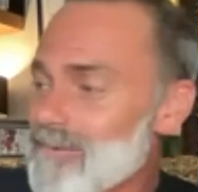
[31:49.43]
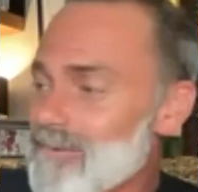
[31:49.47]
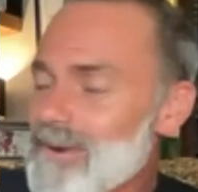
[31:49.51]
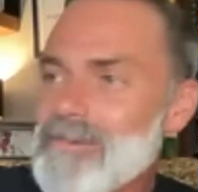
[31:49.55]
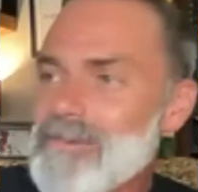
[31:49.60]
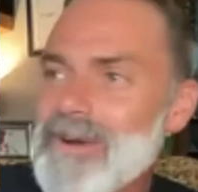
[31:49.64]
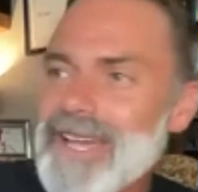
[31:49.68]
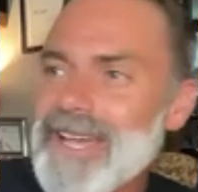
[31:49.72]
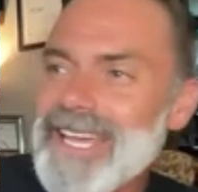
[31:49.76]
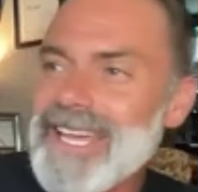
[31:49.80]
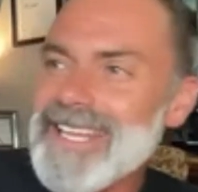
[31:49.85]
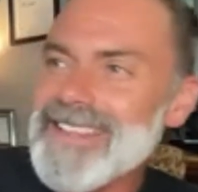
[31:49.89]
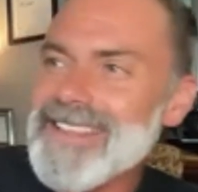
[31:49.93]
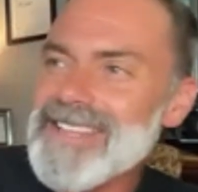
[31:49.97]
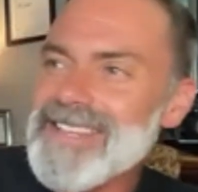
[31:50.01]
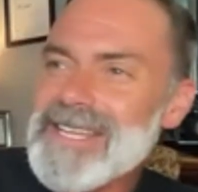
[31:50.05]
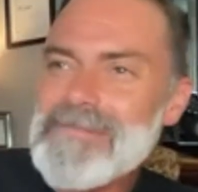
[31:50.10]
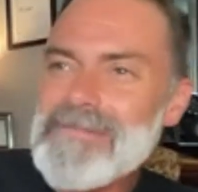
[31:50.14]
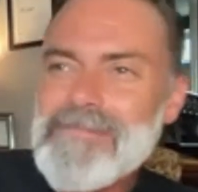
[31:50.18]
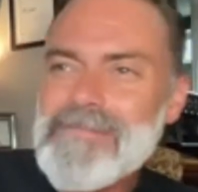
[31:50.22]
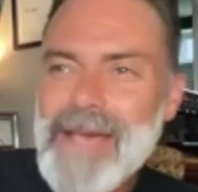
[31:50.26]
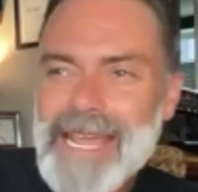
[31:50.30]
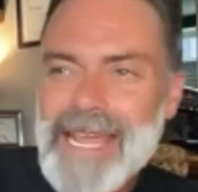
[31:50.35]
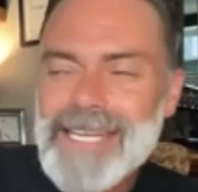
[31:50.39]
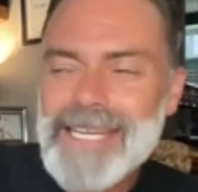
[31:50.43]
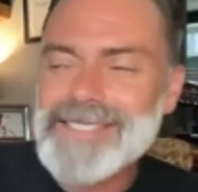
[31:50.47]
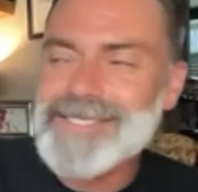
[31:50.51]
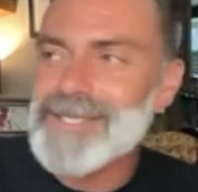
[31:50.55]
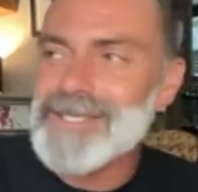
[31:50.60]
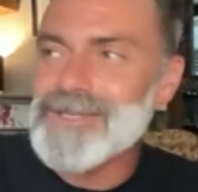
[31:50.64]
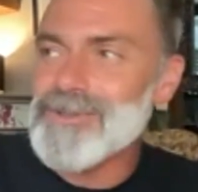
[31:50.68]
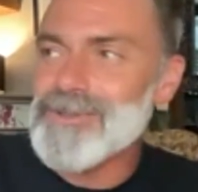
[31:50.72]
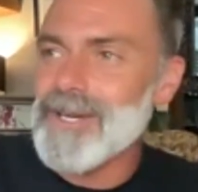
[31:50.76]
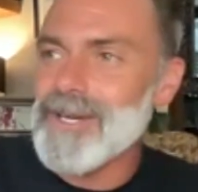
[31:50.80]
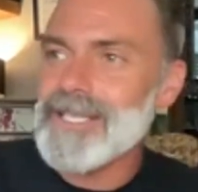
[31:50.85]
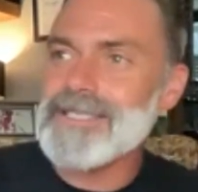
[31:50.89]
We were in the Peak
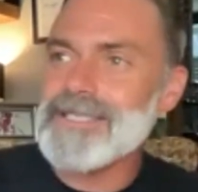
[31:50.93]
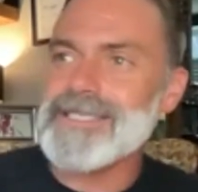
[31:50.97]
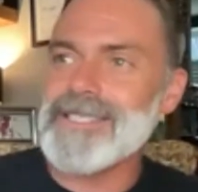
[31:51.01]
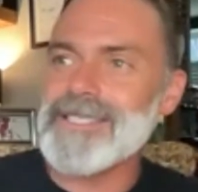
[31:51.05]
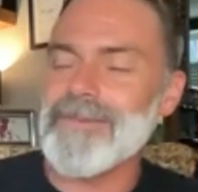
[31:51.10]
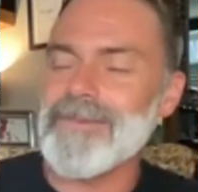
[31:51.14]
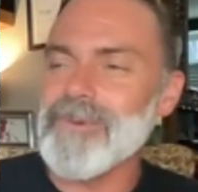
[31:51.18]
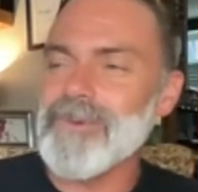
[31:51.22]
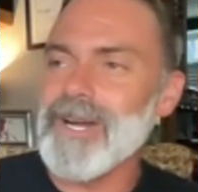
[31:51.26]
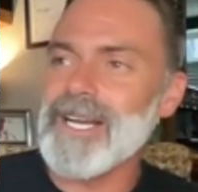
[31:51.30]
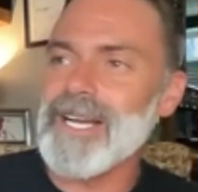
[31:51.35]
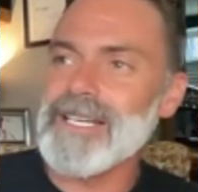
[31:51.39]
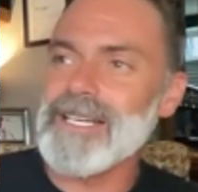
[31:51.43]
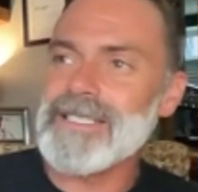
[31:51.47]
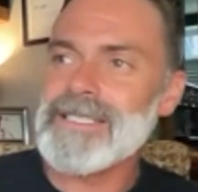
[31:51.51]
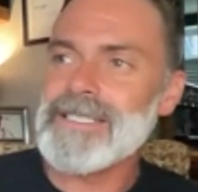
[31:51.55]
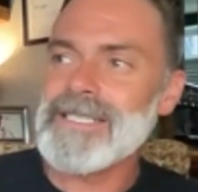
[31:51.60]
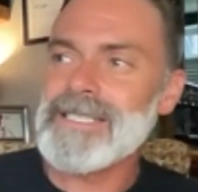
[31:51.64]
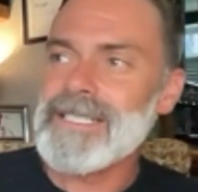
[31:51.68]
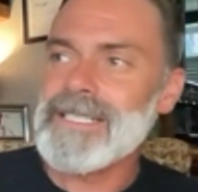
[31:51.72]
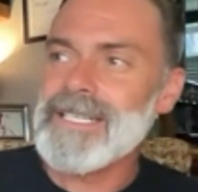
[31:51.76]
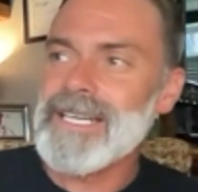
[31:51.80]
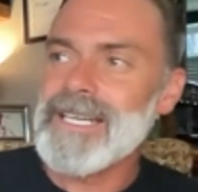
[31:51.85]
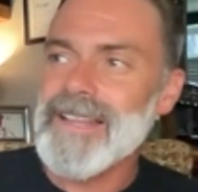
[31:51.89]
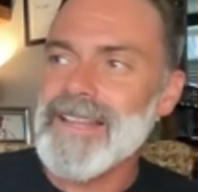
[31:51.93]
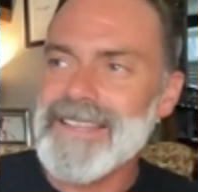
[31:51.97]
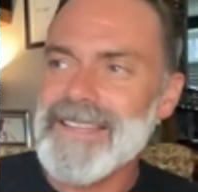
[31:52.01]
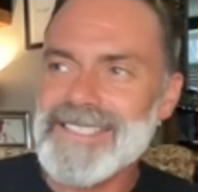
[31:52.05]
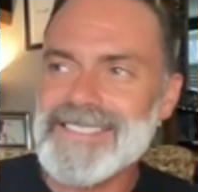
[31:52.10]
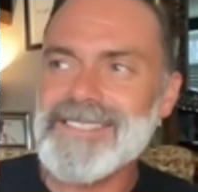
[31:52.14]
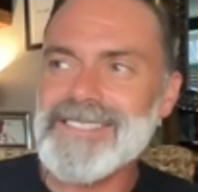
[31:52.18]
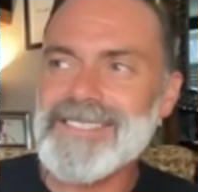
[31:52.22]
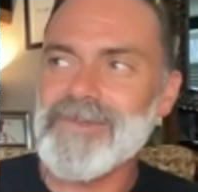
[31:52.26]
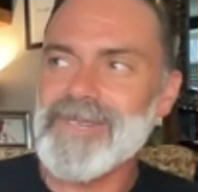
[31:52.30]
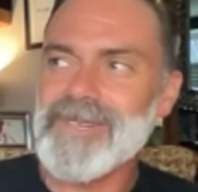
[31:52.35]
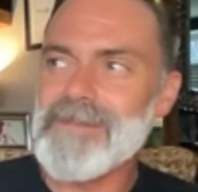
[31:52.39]
District somewhere, I think
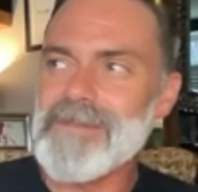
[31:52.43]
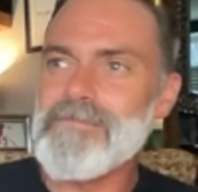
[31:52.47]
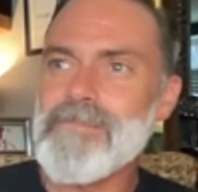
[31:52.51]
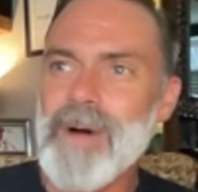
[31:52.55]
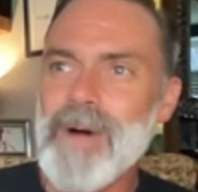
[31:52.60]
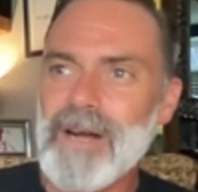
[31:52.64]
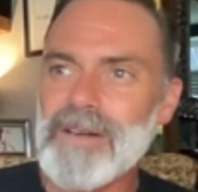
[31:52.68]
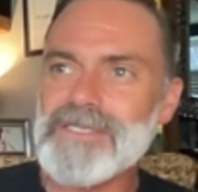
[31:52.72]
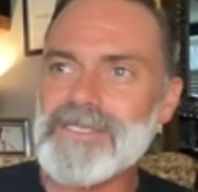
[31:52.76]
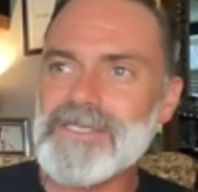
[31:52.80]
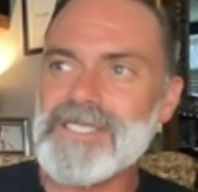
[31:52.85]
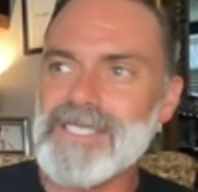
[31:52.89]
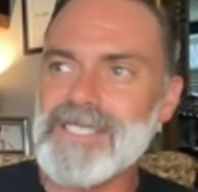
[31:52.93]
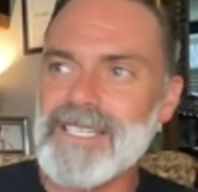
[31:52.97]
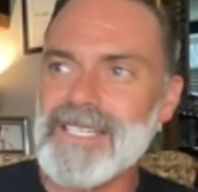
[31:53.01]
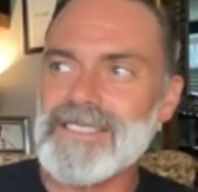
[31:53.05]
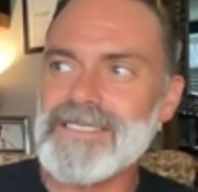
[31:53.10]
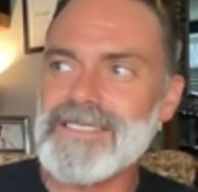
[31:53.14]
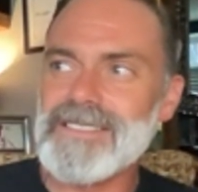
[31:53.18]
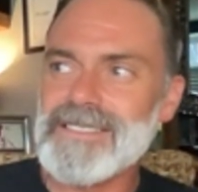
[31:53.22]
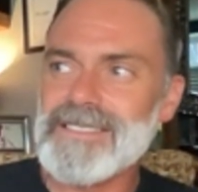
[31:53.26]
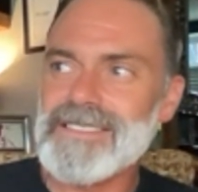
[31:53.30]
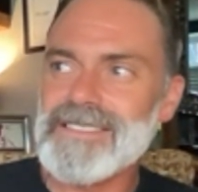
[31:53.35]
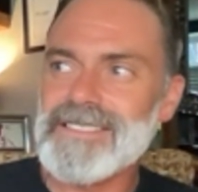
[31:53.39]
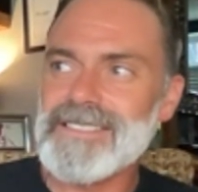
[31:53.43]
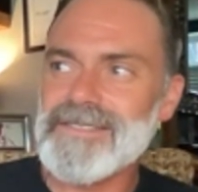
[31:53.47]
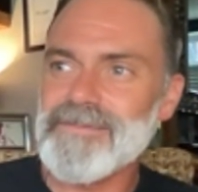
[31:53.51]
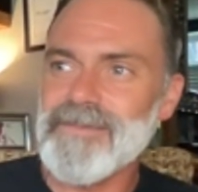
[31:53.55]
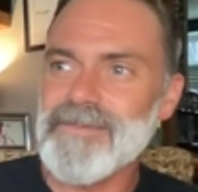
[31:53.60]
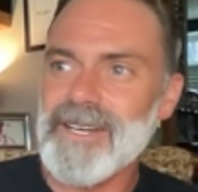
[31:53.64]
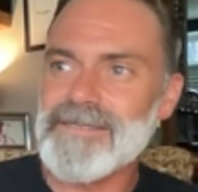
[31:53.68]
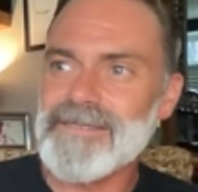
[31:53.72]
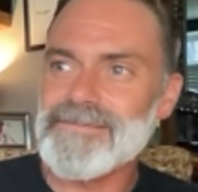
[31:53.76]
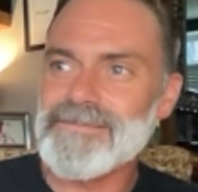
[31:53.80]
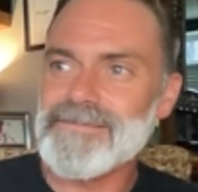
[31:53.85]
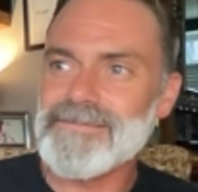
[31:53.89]
somewhere in Buxton, if
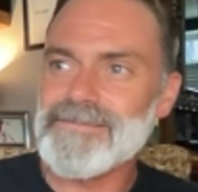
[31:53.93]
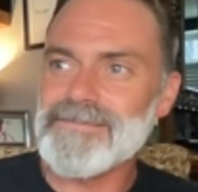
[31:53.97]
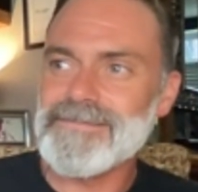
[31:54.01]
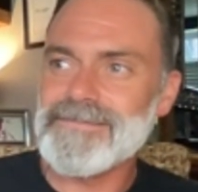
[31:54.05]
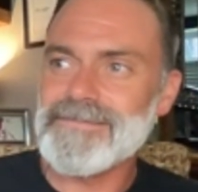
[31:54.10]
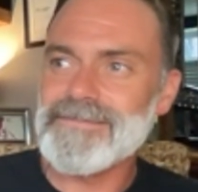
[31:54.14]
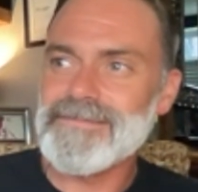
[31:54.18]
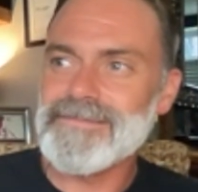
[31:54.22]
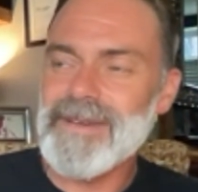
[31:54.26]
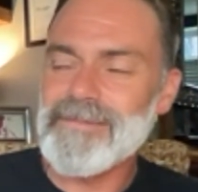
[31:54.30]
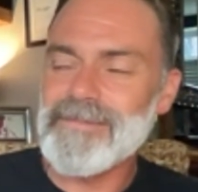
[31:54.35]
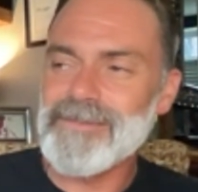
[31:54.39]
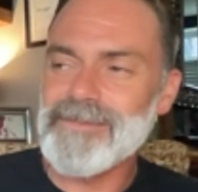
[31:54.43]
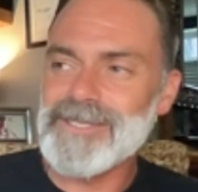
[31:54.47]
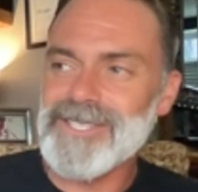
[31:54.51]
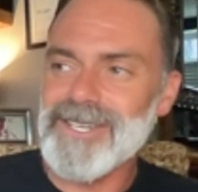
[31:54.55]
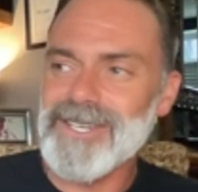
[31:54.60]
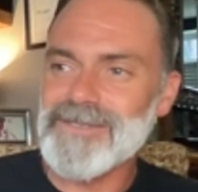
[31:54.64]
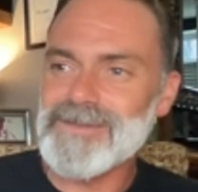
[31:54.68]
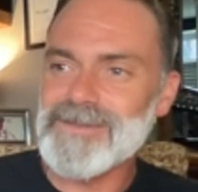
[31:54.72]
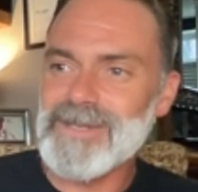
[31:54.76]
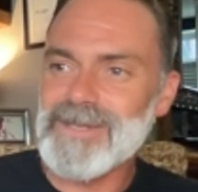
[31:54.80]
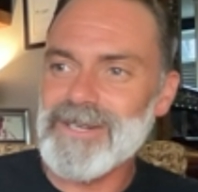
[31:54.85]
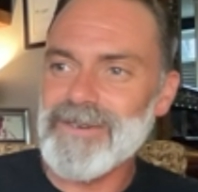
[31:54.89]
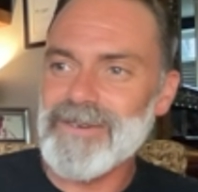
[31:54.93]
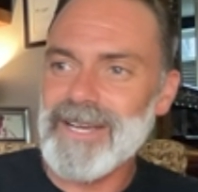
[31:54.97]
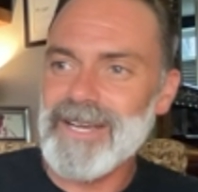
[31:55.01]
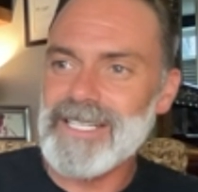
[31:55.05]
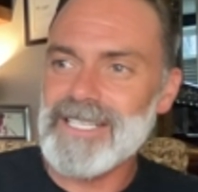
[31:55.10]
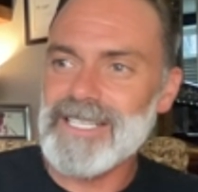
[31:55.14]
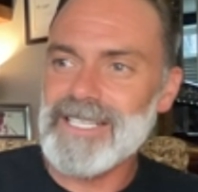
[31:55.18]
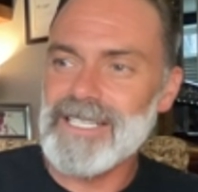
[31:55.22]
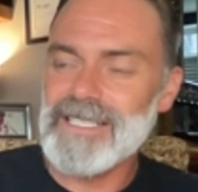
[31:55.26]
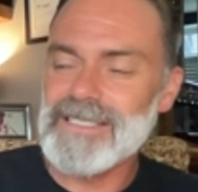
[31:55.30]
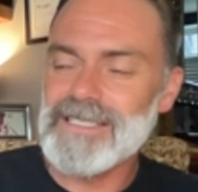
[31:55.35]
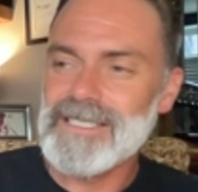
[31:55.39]
my memory serves me
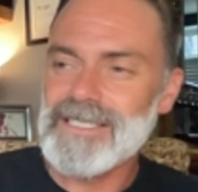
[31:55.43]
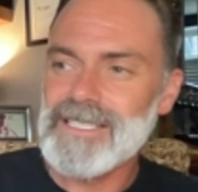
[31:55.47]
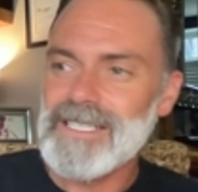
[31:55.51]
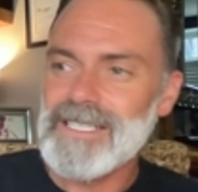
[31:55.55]
correctly.